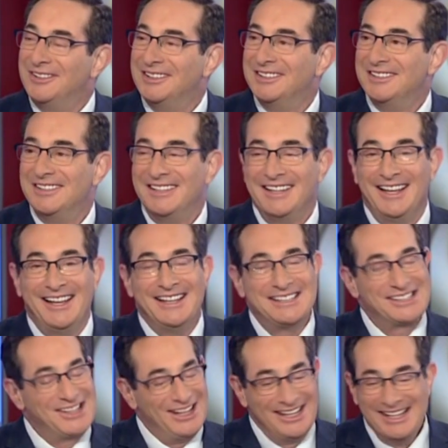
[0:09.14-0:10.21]
It's a big
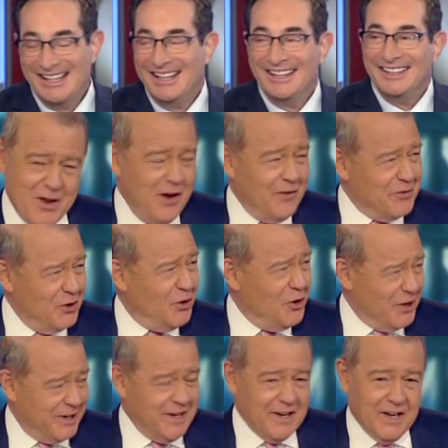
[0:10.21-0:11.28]
day. Just let me off the
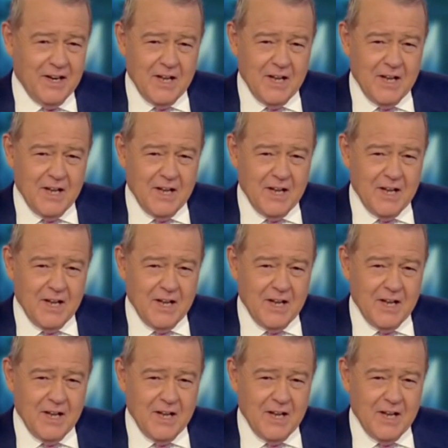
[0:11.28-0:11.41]
hook here.